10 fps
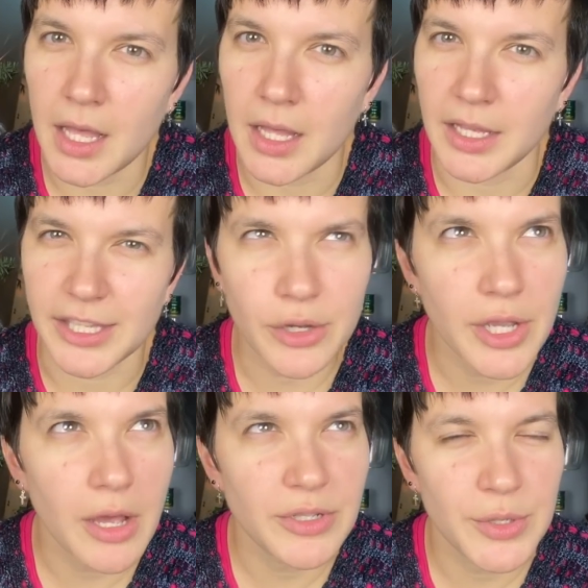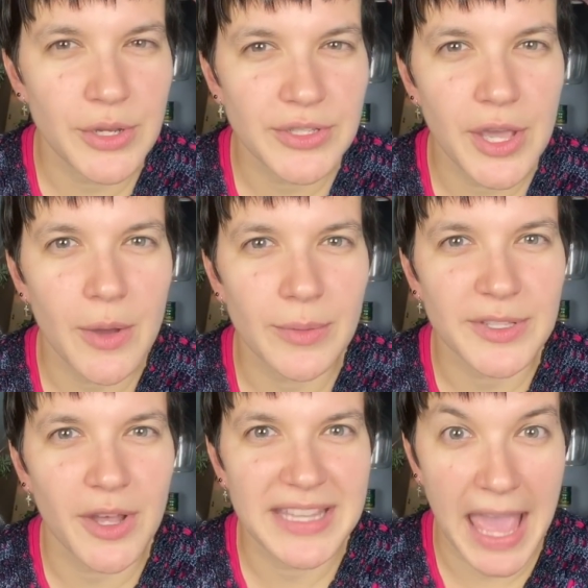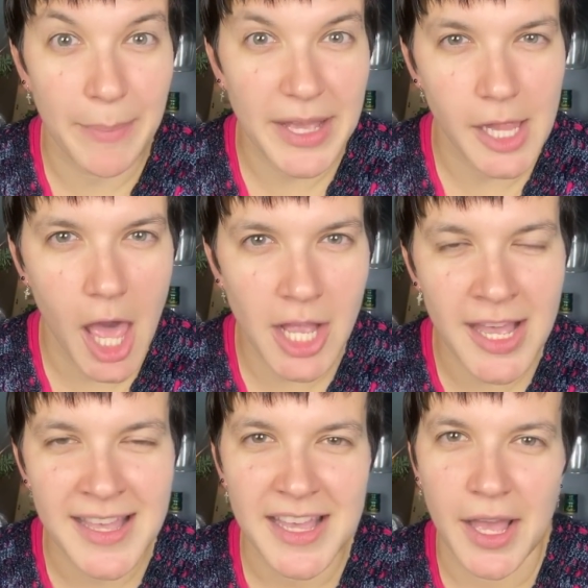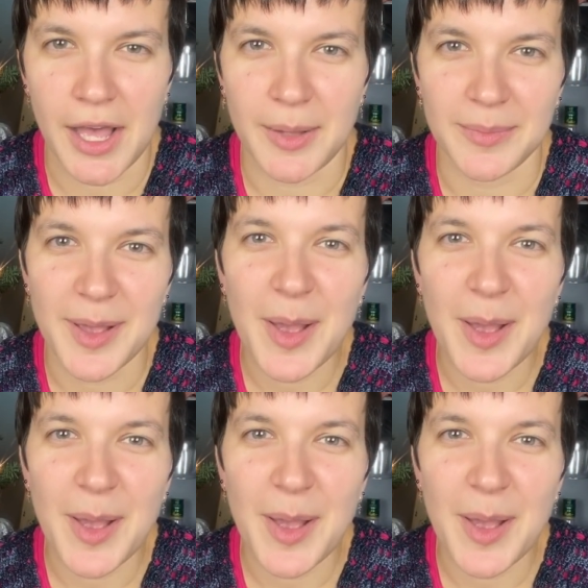a year ago, two years ago. It was called the Epic Along um,